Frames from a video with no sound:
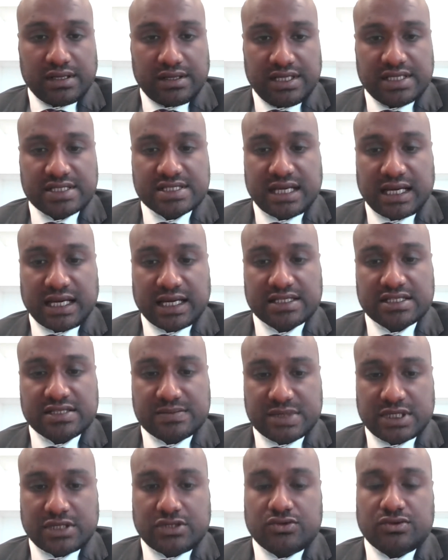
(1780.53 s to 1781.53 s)
These are
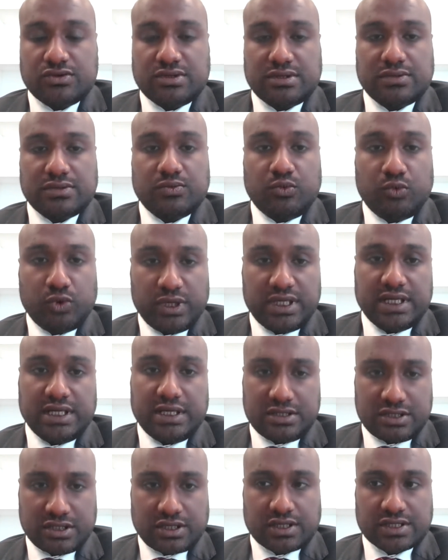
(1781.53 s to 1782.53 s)
items that you would
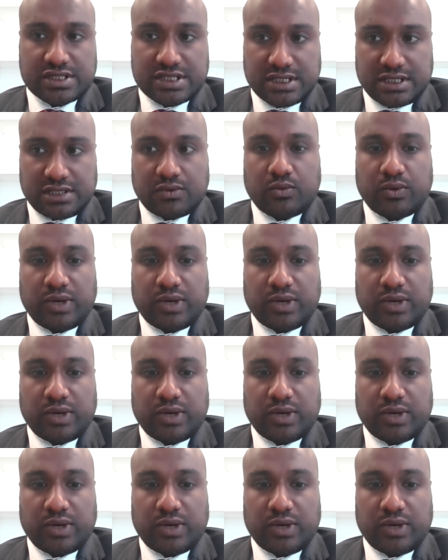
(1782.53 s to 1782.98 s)
need to consider